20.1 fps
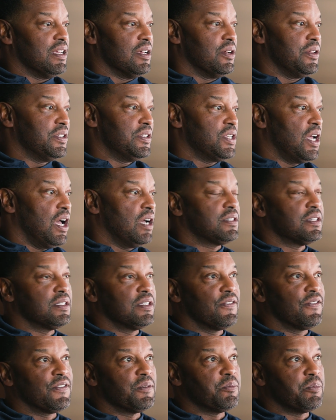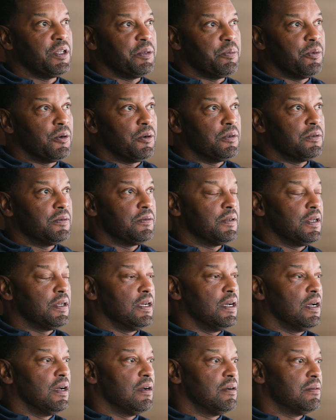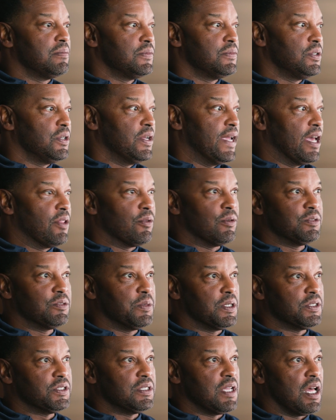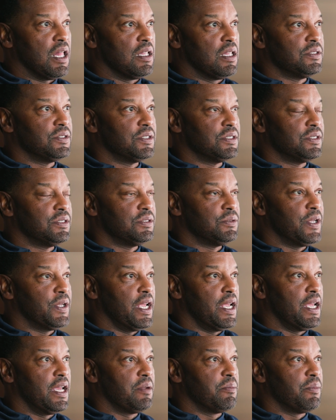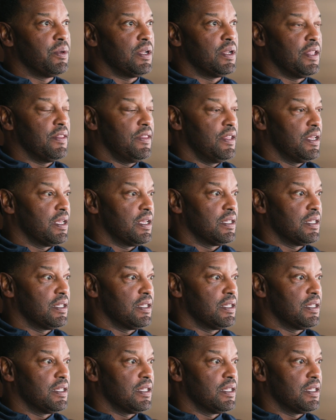you know, you talk to different people, you gather as much knowledge as you can, but I think